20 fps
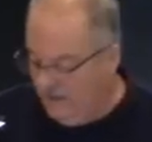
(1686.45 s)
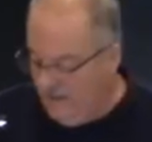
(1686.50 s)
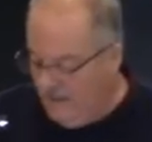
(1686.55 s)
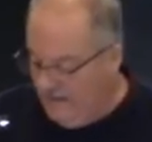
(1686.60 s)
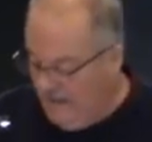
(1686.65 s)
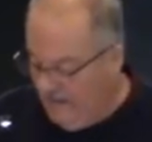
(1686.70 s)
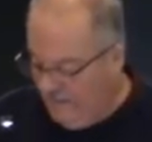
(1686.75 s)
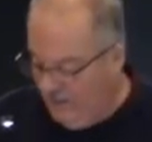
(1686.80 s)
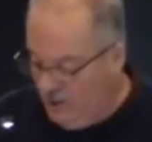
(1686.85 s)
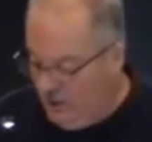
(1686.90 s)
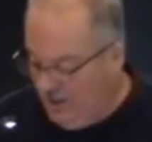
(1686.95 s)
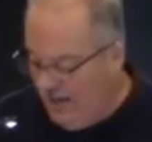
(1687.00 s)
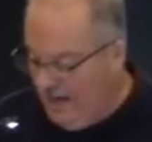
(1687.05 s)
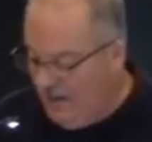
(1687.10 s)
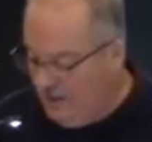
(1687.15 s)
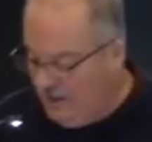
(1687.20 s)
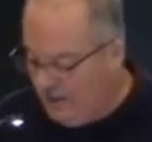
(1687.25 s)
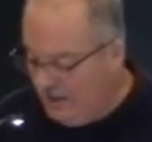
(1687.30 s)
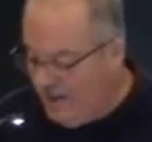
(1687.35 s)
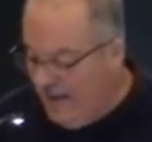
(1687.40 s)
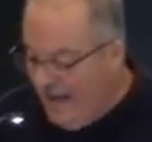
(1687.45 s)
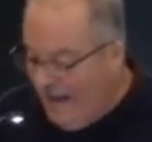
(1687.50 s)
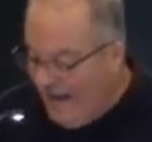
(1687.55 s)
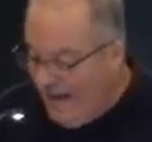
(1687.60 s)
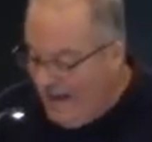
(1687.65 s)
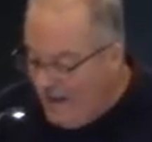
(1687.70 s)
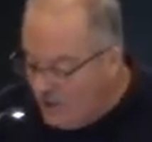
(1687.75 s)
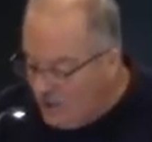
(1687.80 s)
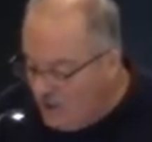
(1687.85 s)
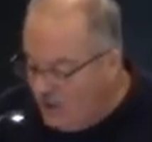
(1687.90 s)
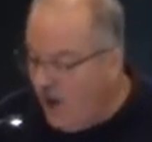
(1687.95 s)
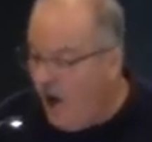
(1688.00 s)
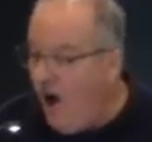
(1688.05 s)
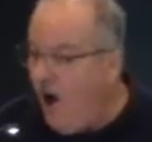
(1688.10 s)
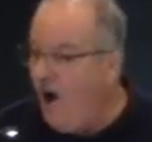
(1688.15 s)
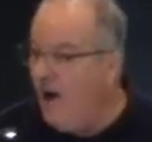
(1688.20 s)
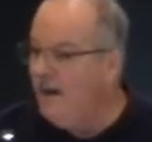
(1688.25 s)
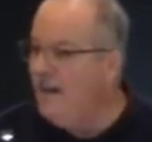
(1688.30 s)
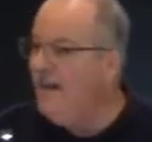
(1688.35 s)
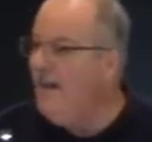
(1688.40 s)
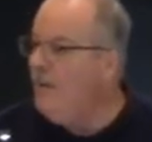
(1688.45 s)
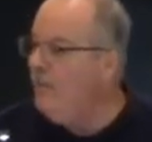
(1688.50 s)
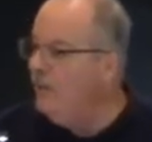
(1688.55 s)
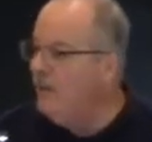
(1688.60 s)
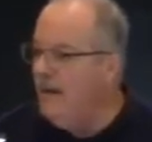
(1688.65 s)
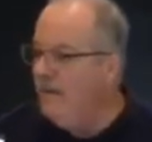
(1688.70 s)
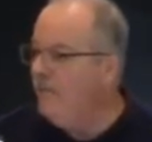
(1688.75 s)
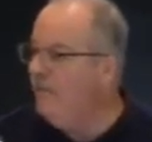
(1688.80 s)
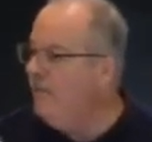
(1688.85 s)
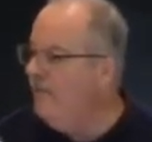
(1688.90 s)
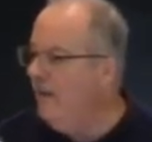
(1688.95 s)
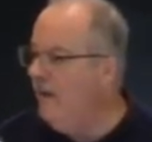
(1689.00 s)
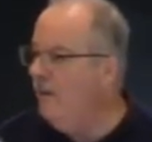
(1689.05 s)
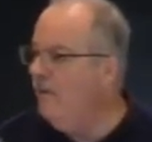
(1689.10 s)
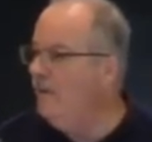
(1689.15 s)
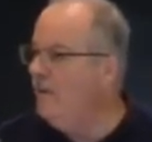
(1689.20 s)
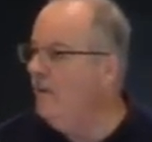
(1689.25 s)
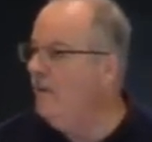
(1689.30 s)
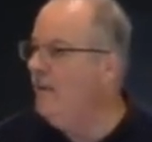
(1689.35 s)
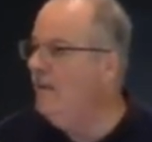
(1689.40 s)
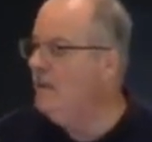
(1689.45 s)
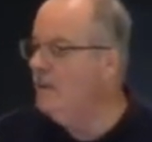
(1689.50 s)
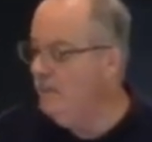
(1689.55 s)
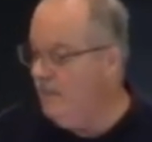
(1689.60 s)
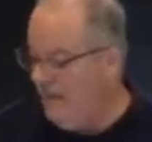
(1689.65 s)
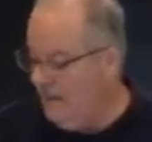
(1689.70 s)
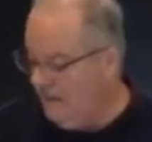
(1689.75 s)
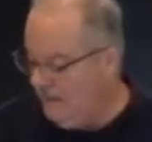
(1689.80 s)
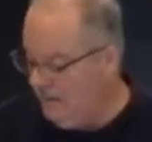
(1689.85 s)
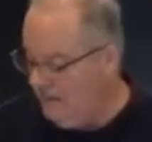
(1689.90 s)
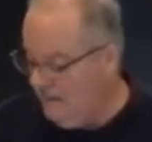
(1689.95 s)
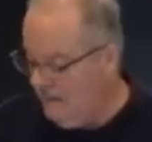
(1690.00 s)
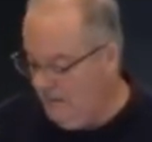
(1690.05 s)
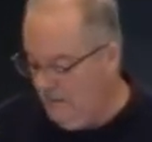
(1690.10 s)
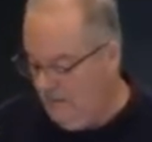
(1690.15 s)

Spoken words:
He never changes. He is God. And he will never fail you in his peace.